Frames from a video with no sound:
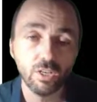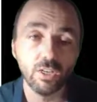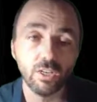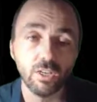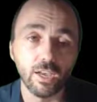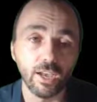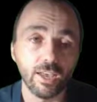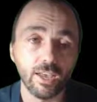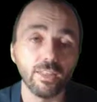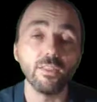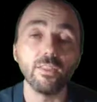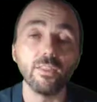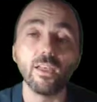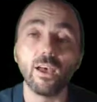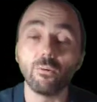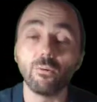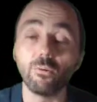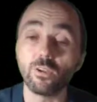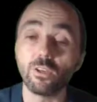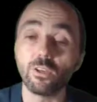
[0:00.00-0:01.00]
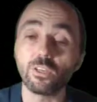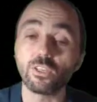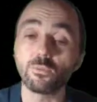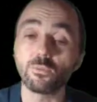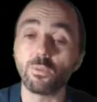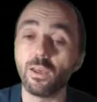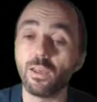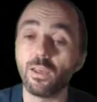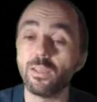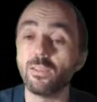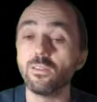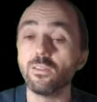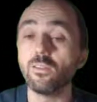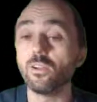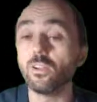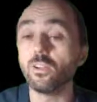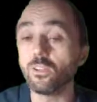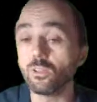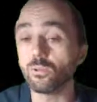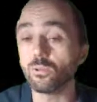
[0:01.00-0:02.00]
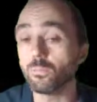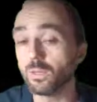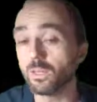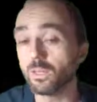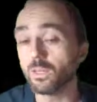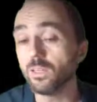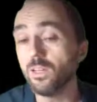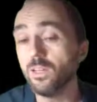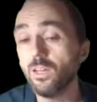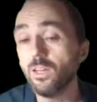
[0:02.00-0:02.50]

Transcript: And I will explain a little bit